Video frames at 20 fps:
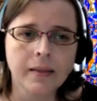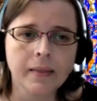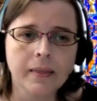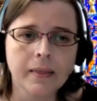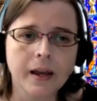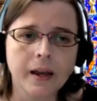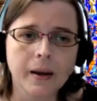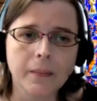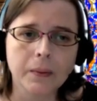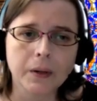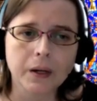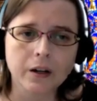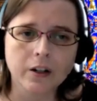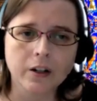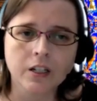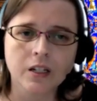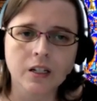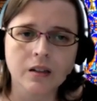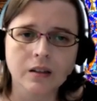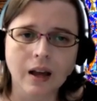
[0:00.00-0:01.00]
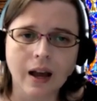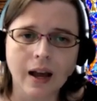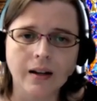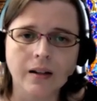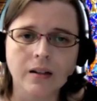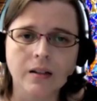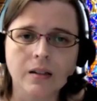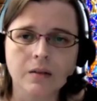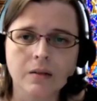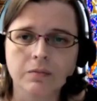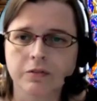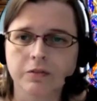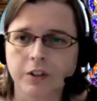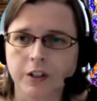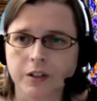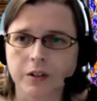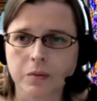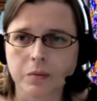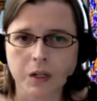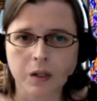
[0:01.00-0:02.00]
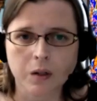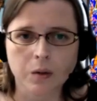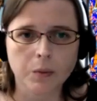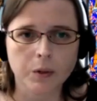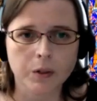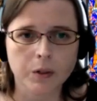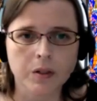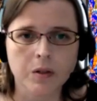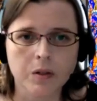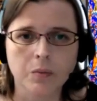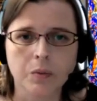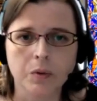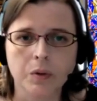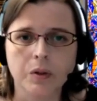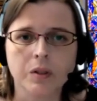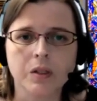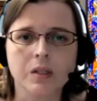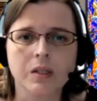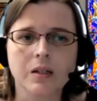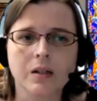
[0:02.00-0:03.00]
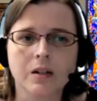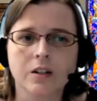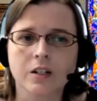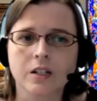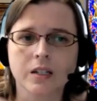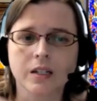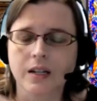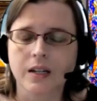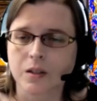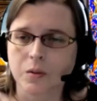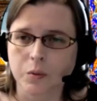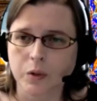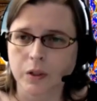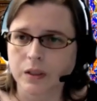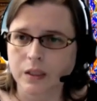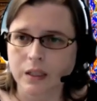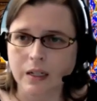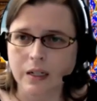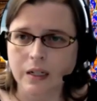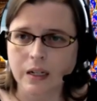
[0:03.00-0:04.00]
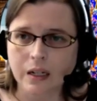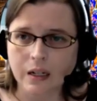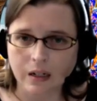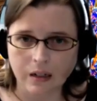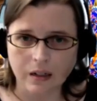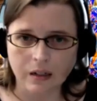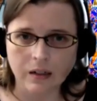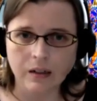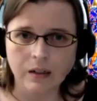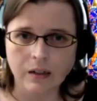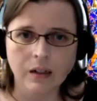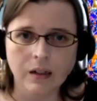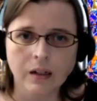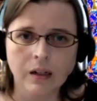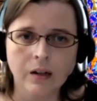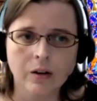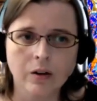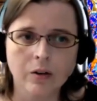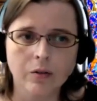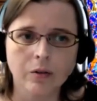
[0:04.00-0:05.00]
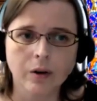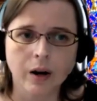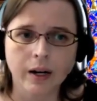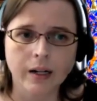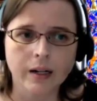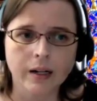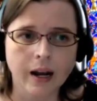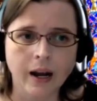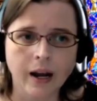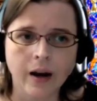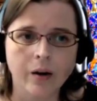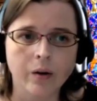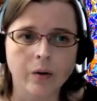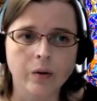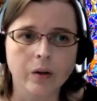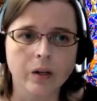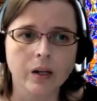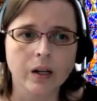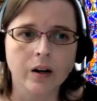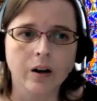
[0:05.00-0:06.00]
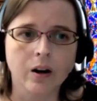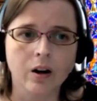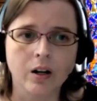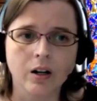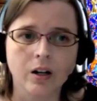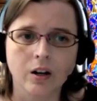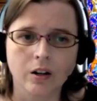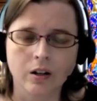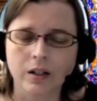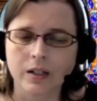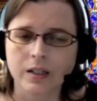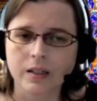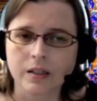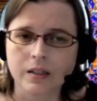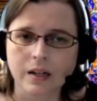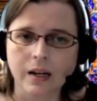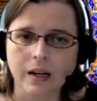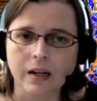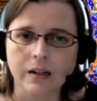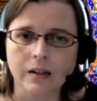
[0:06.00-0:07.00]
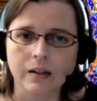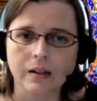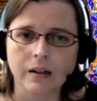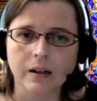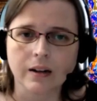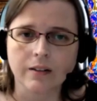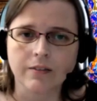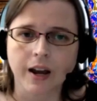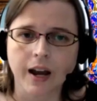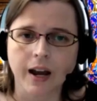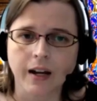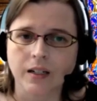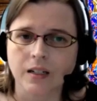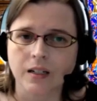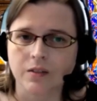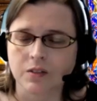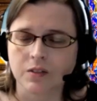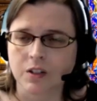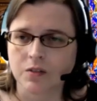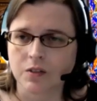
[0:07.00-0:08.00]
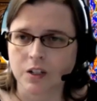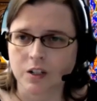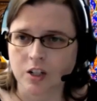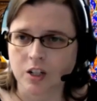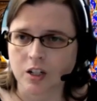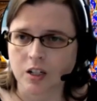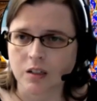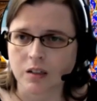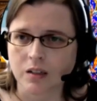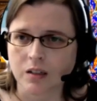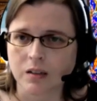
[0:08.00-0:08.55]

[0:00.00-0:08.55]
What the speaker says: they appear to lack some fundamental principles that are desperately needed right now in our current state of active division.